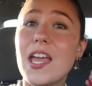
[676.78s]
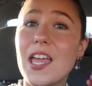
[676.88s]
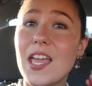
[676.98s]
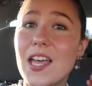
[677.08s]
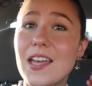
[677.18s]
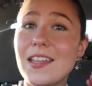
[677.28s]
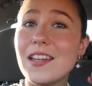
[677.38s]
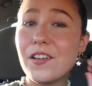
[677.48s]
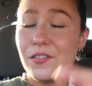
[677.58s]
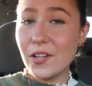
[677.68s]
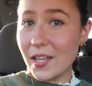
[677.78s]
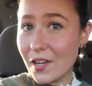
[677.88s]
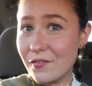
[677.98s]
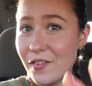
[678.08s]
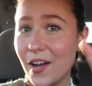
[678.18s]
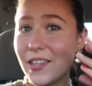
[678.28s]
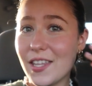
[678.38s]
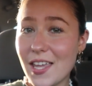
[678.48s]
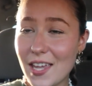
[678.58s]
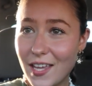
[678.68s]
And I feel like I'm
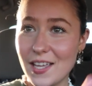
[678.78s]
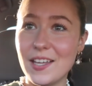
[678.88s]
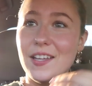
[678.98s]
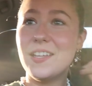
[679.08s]
finally